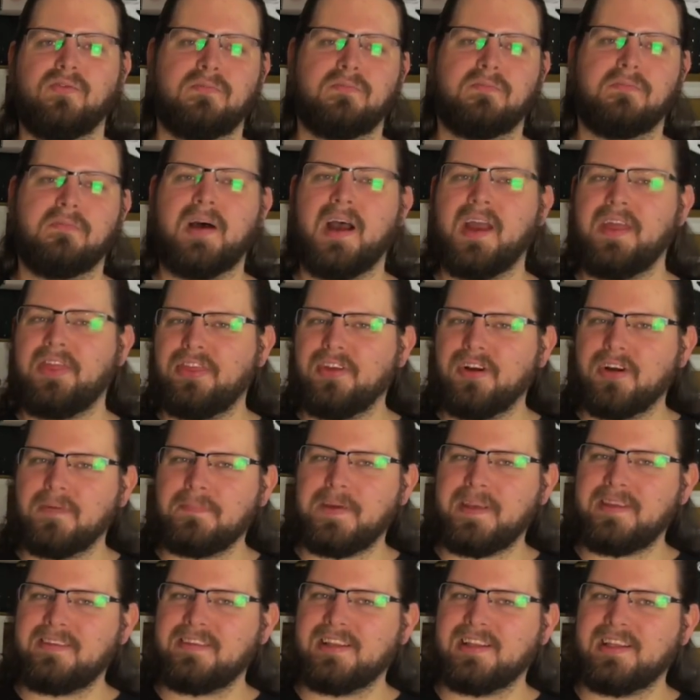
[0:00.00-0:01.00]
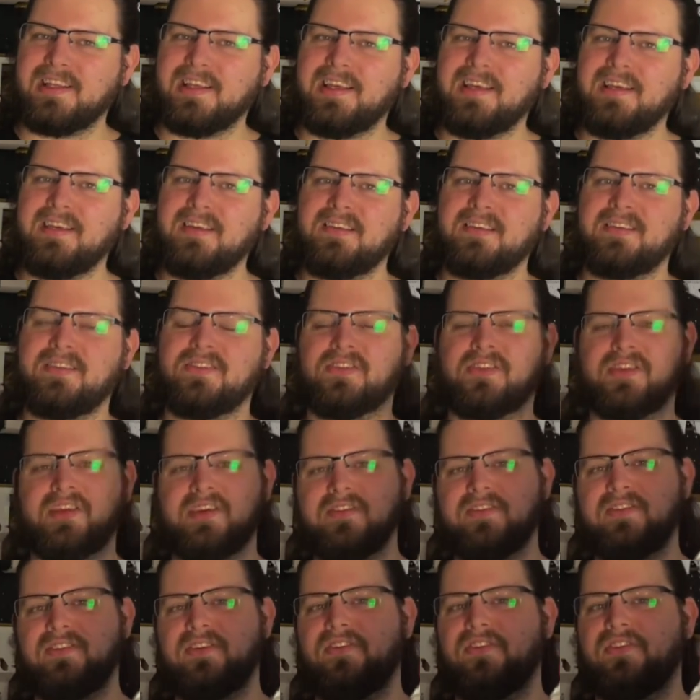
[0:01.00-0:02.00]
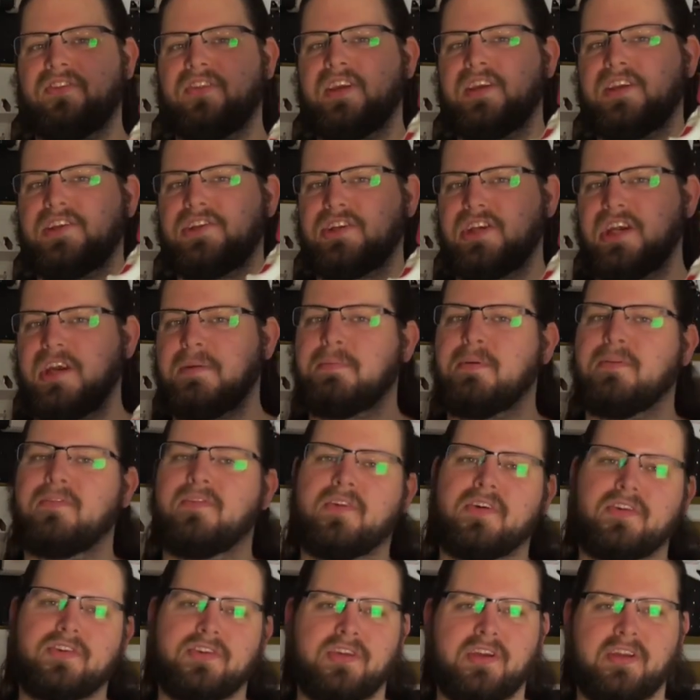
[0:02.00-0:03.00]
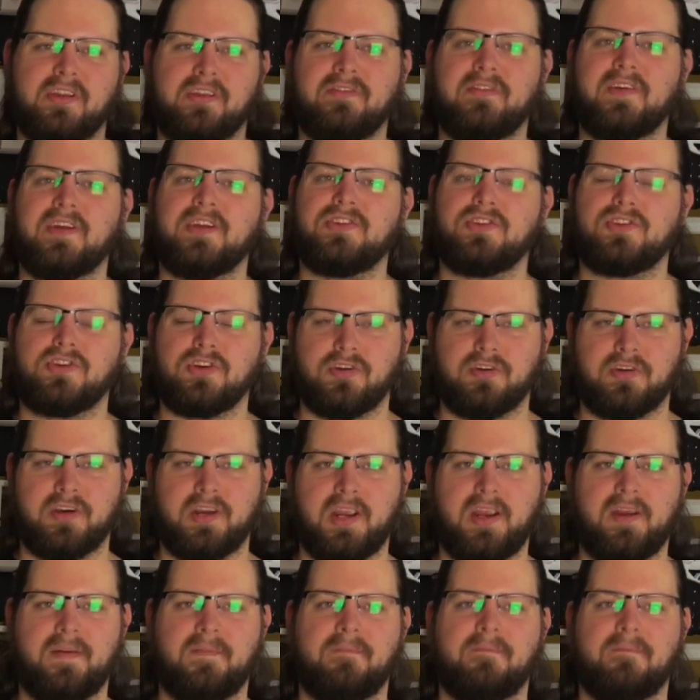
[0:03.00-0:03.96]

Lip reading: my thought basically is this is the cheaper version of the Venturi.